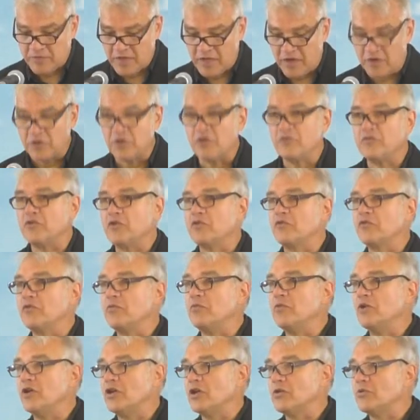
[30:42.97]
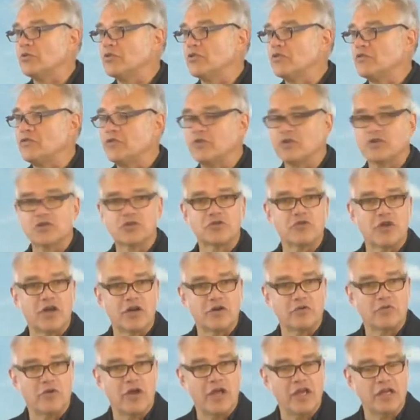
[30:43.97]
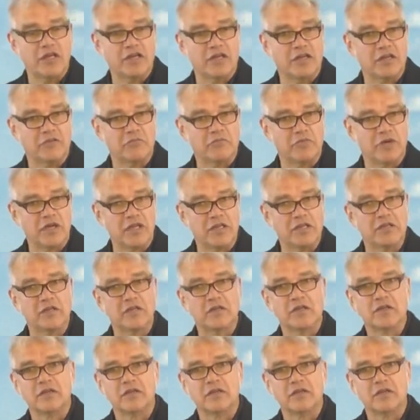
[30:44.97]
I don't know if you're familiar with the First Great Awakening, but